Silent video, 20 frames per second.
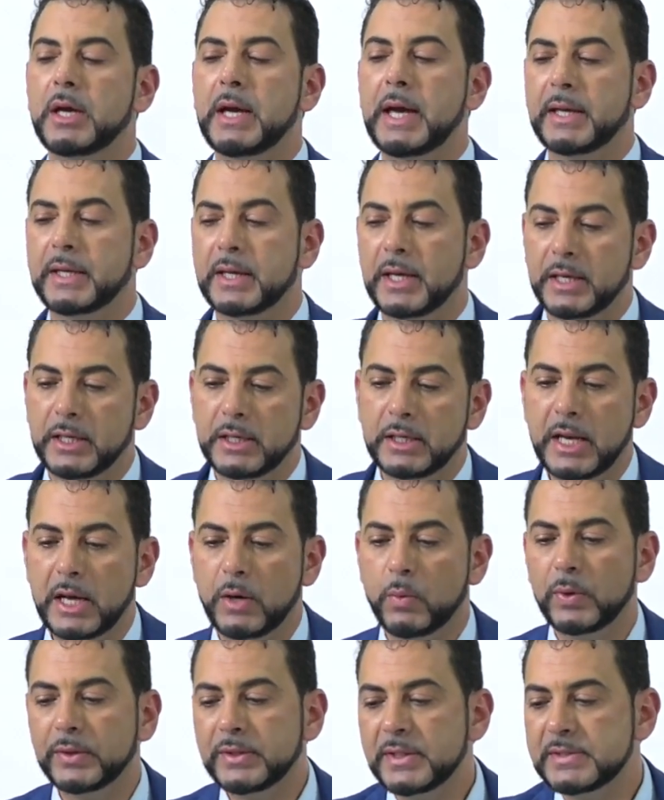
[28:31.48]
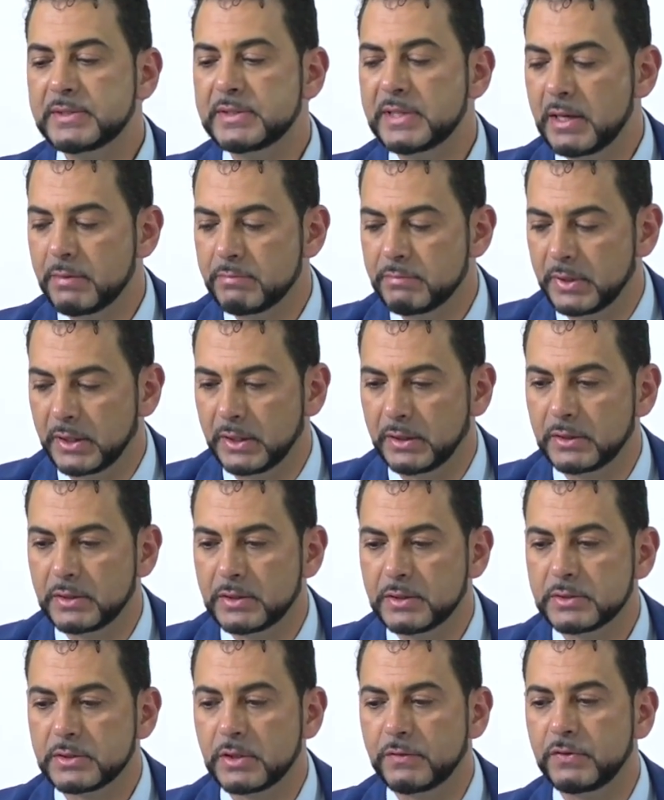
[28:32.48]
Okay, now what does that mean?
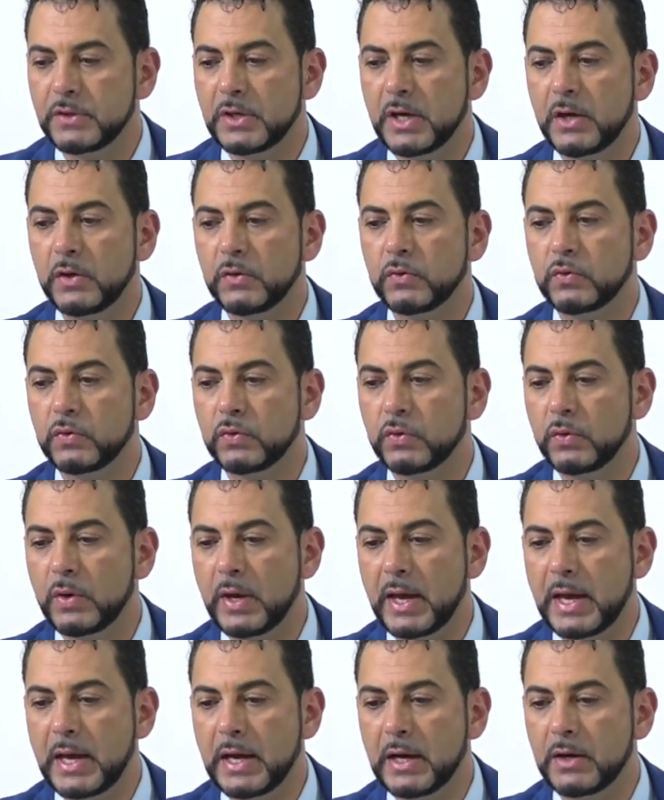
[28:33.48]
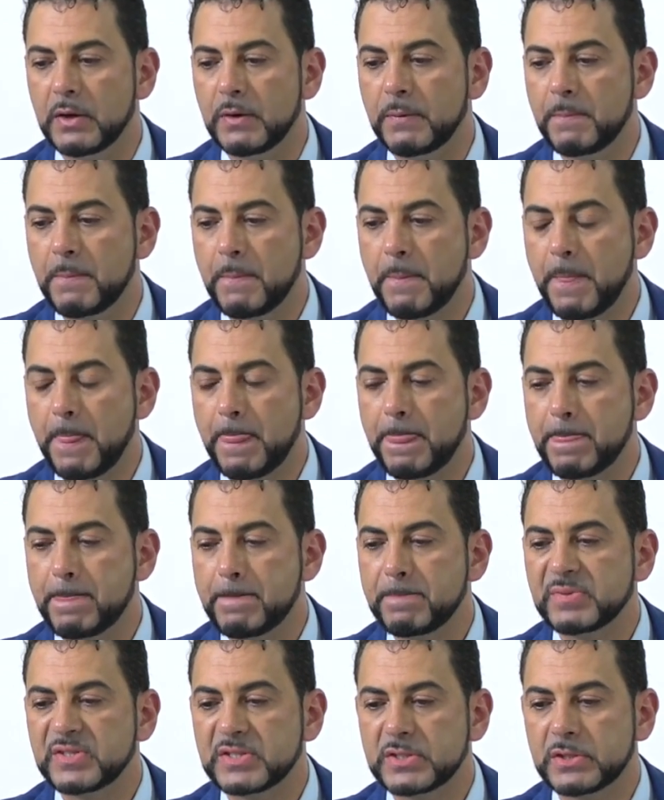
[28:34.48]
So if you go to our
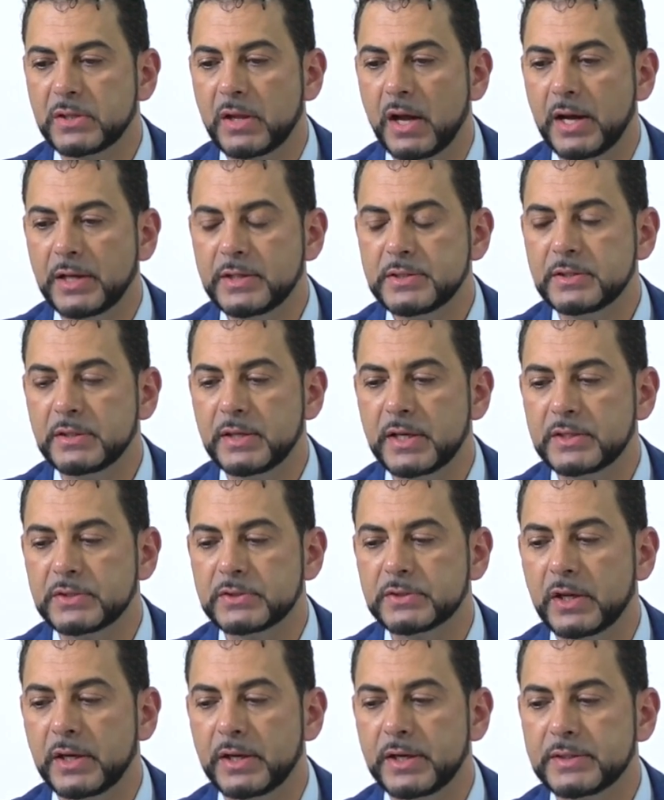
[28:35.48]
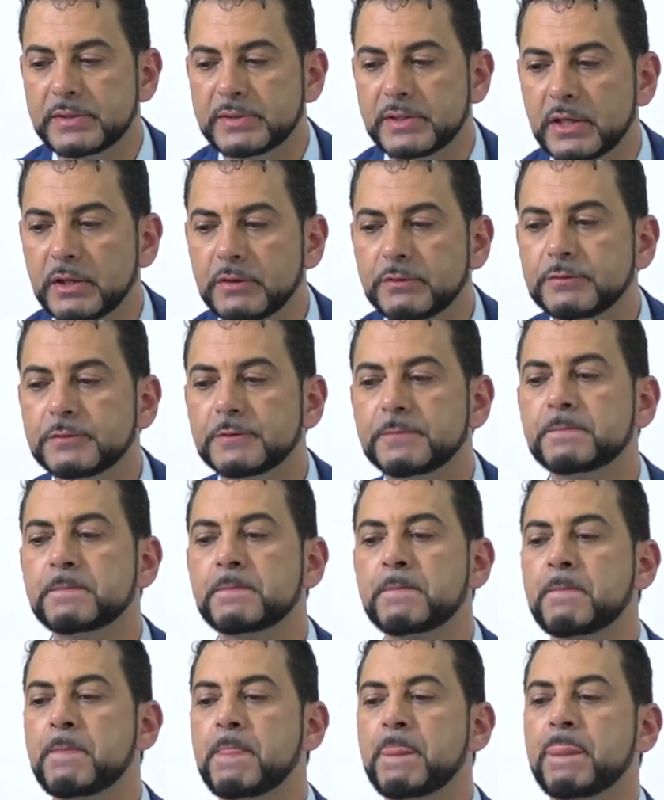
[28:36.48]
slides, next slide itself,
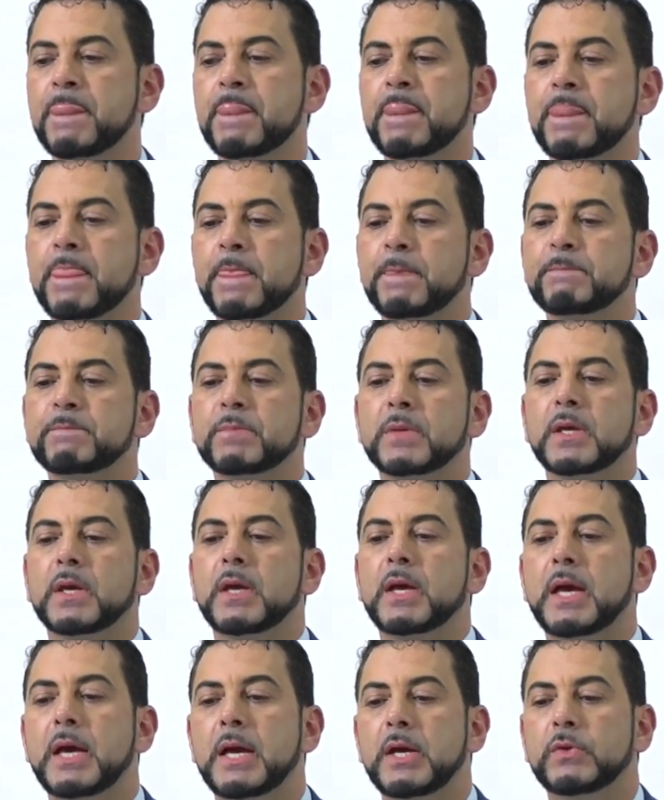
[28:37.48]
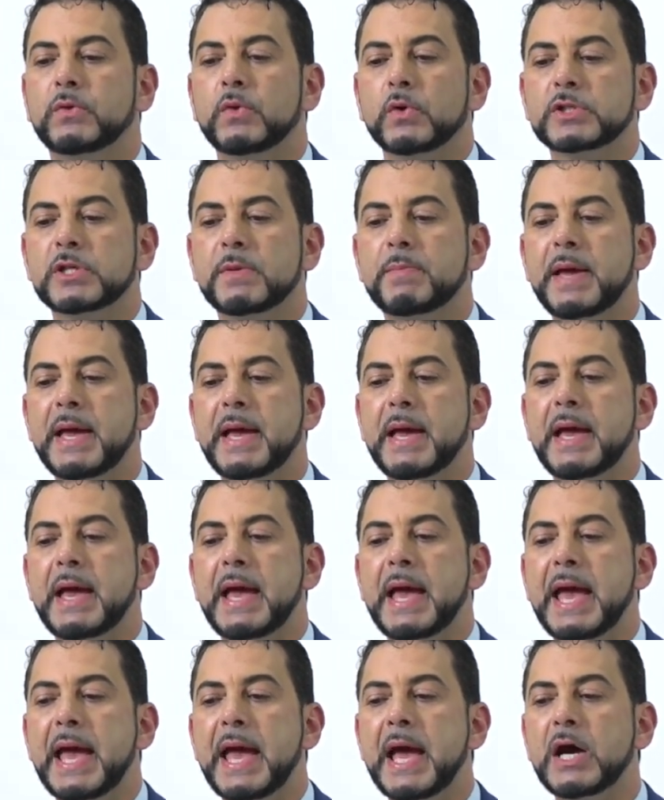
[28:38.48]
it talks about
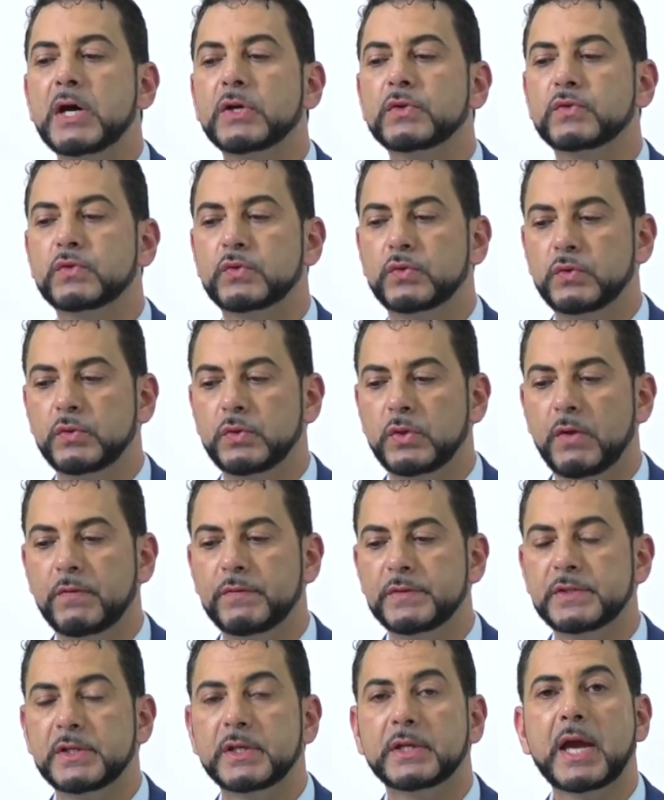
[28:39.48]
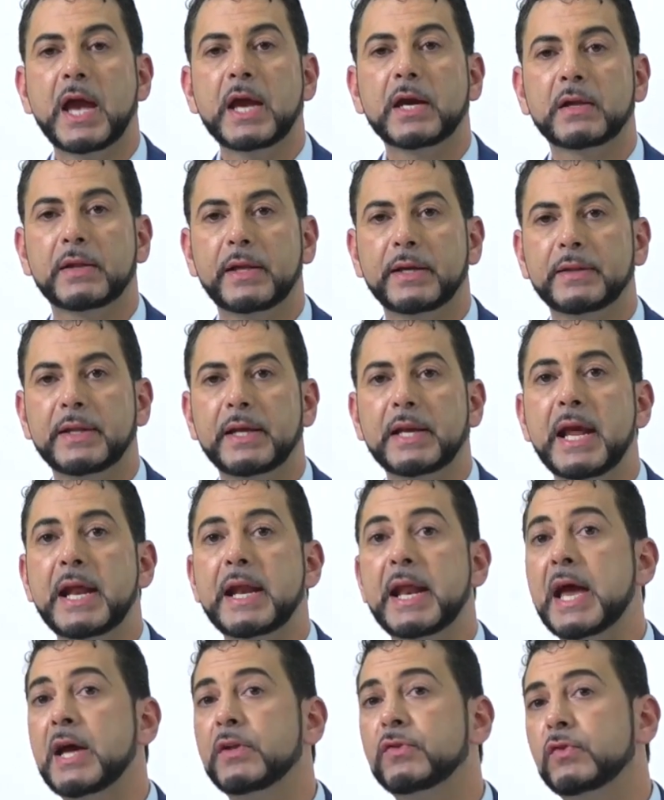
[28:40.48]
how to obviously calculate that and
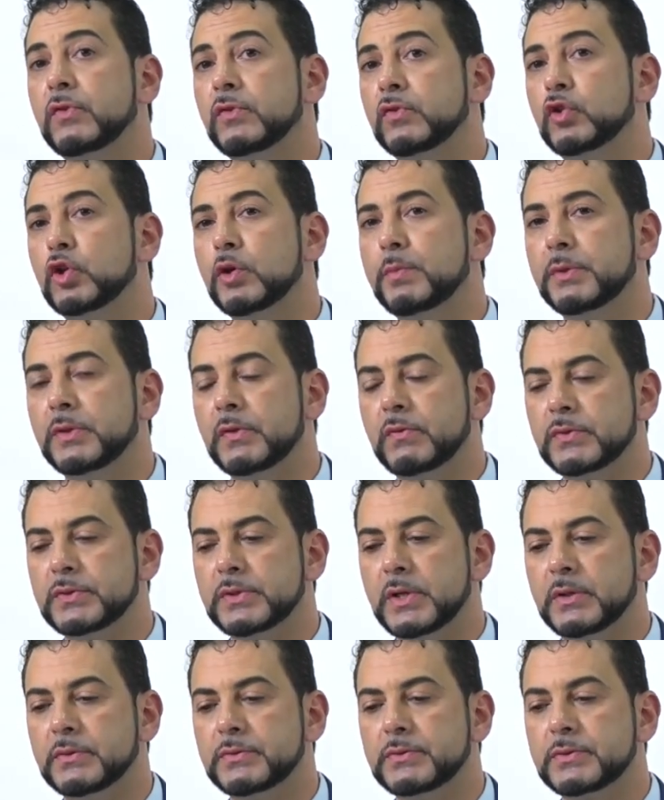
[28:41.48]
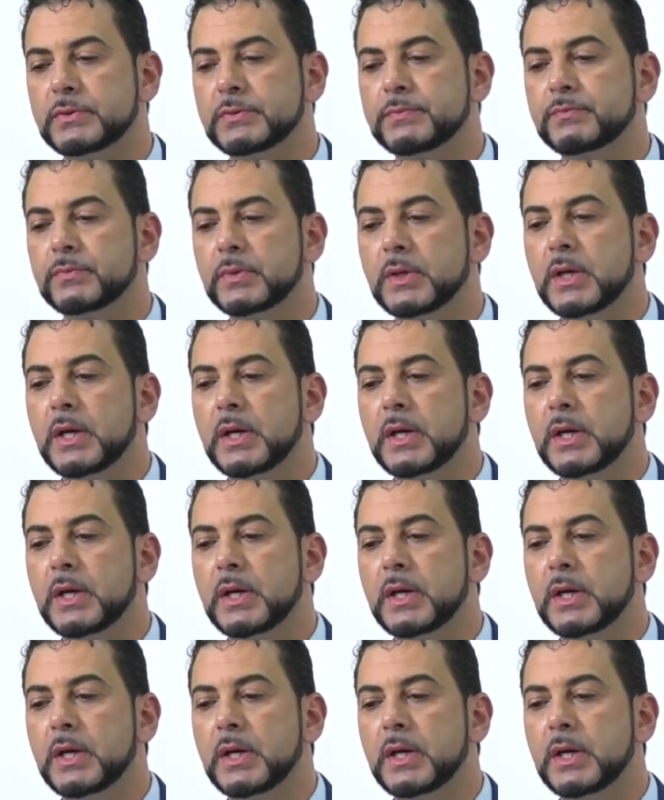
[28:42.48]
how to interpret the results.